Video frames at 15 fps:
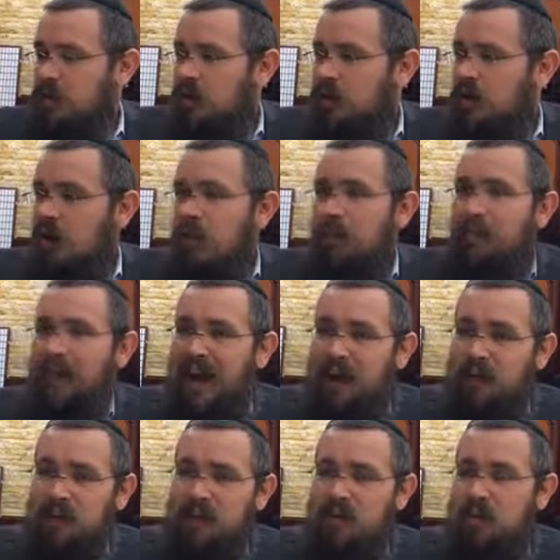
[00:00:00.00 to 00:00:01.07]
A
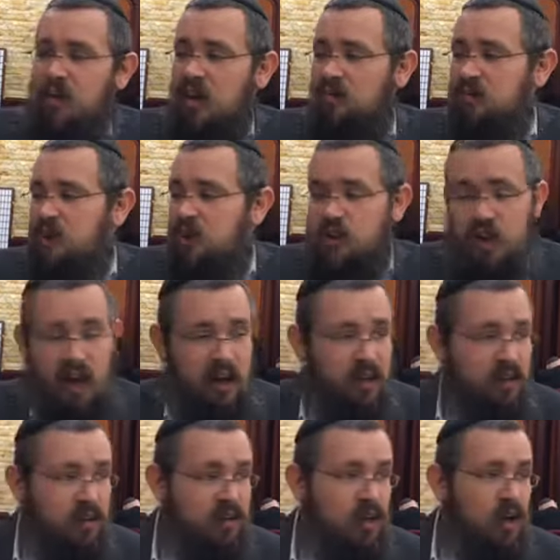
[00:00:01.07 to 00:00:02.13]
parent loves a
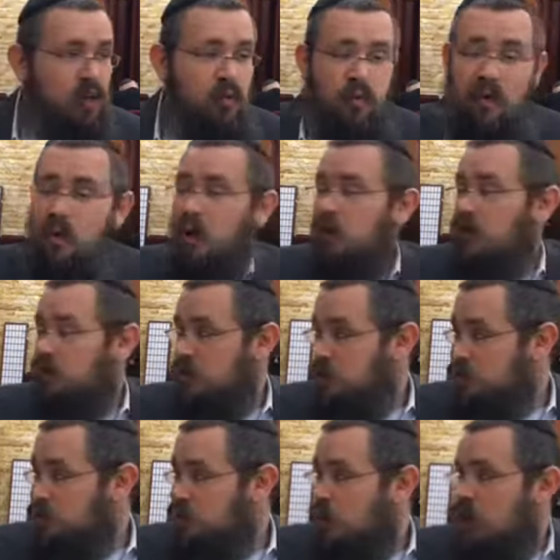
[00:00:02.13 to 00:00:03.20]
child
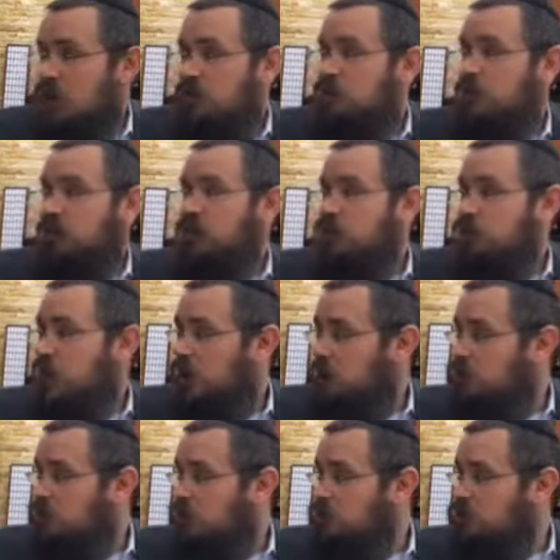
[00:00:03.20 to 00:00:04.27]
regardless of what the child
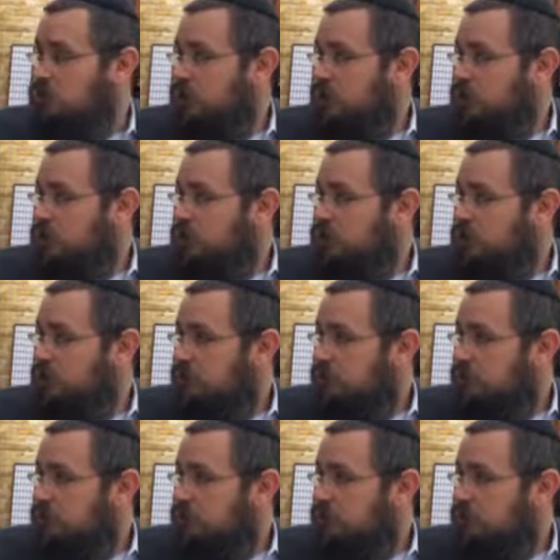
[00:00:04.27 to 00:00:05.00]
does or is.